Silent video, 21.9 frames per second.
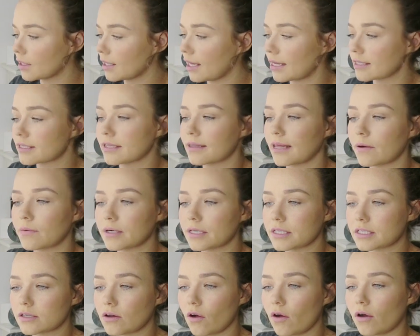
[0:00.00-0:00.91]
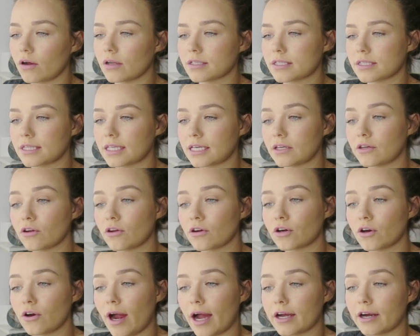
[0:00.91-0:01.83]
Yeah, so that one is called the
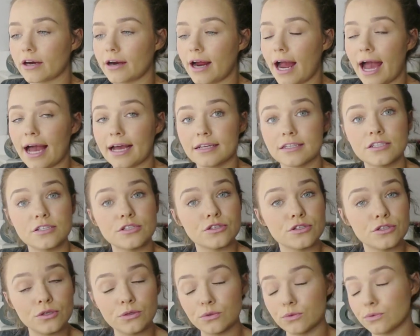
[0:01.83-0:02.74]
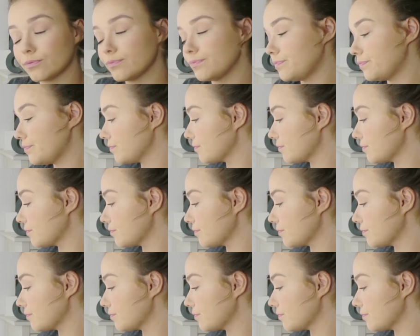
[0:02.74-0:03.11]
Nutcracker Act 2.